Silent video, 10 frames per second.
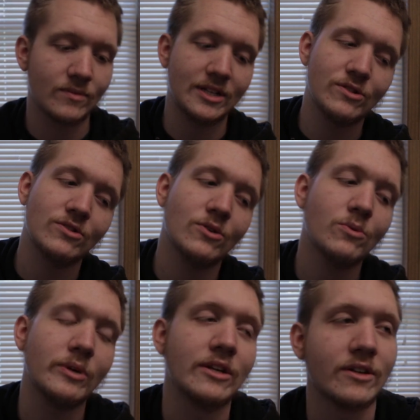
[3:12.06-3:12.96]
It's so
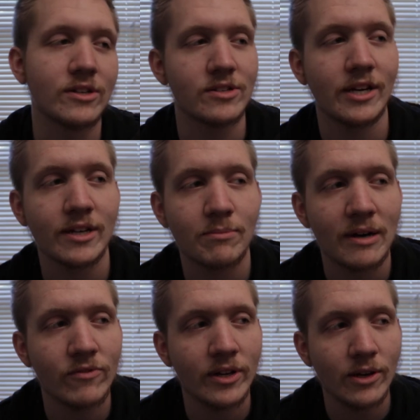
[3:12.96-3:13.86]
weird because like
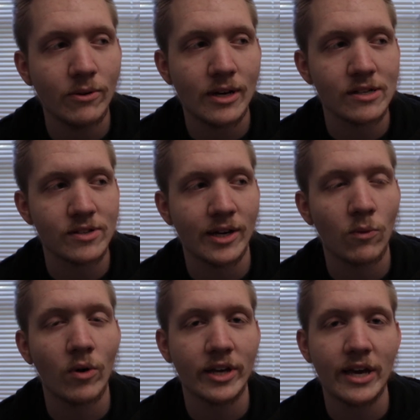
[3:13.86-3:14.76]
my video has like
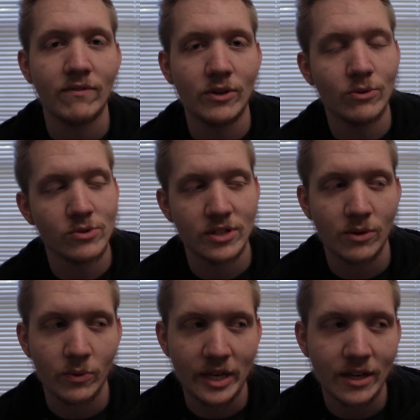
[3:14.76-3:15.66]
1,000 views in
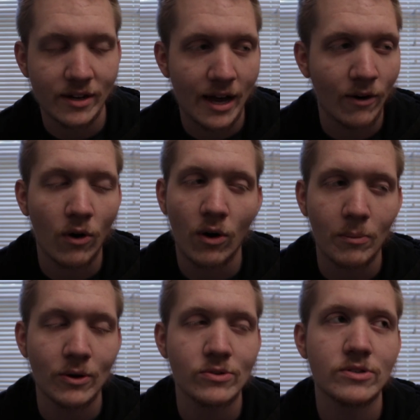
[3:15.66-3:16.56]
a week now
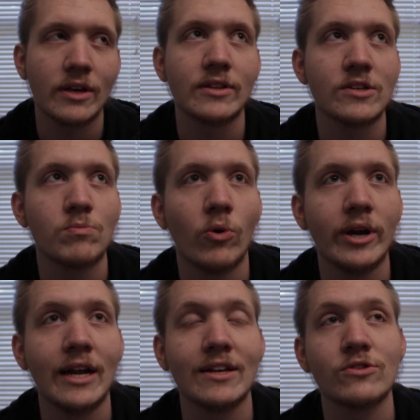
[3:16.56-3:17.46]
almost at this
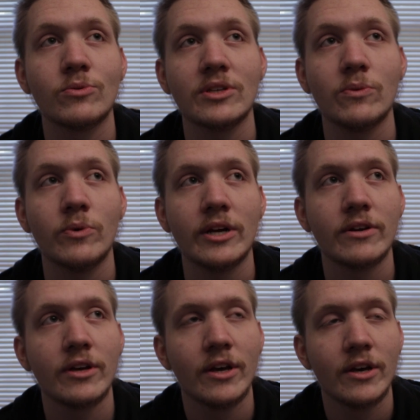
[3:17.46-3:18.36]
point. And it's really
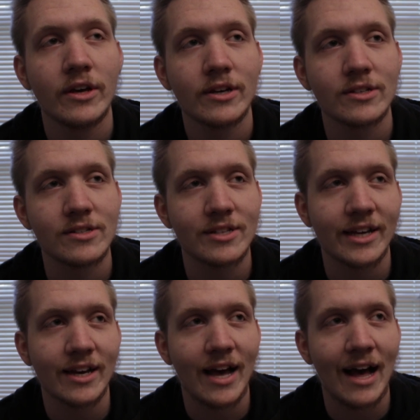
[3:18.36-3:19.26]
weird because it's
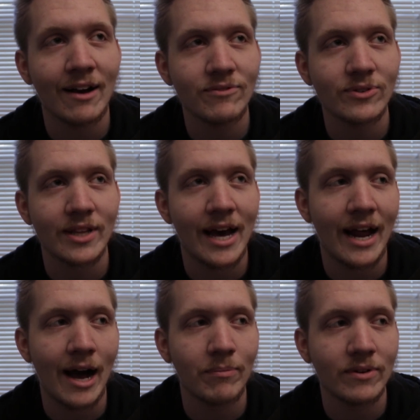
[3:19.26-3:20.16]
like after that
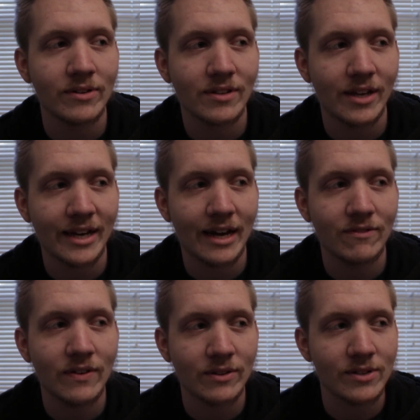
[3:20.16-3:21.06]
happened, like I
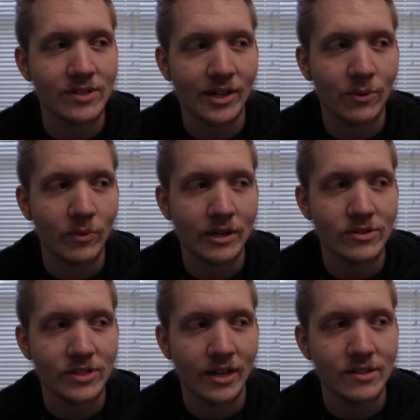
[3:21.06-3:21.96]
felt this like weird
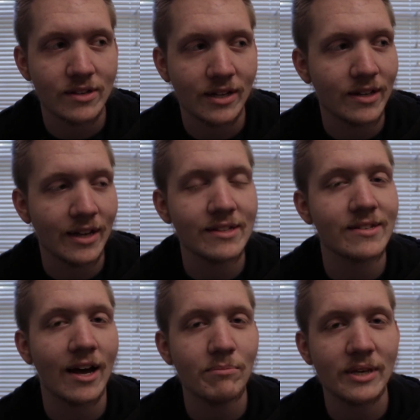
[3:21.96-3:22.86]
sense. And it's
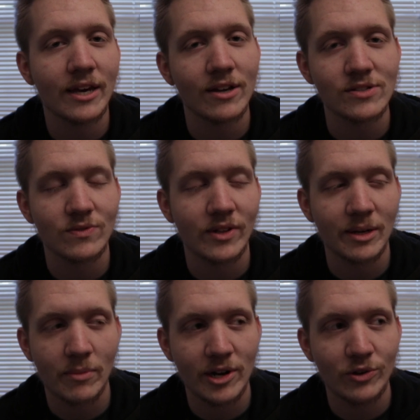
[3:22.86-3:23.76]
not because of
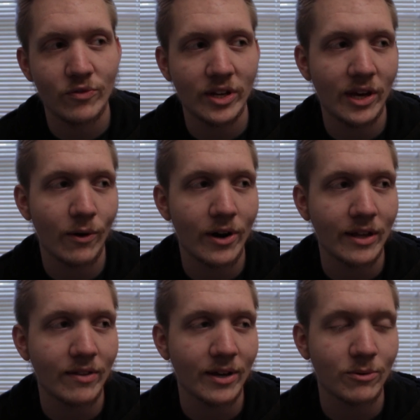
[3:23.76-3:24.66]
like my new video or
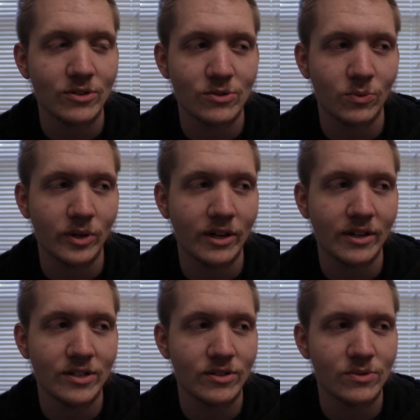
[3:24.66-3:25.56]
anything, which is weird.
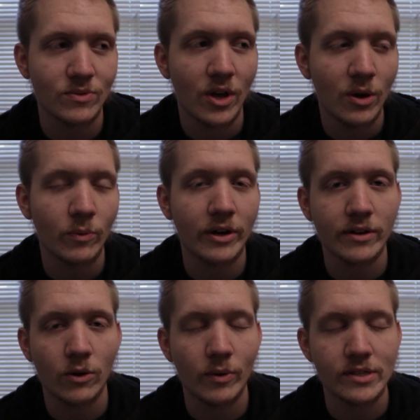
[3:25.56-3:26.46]
It's just weird
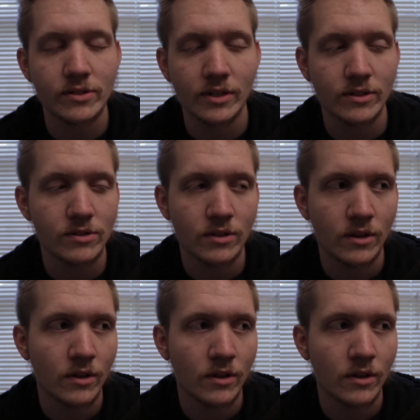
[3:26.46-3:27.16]
coincidence.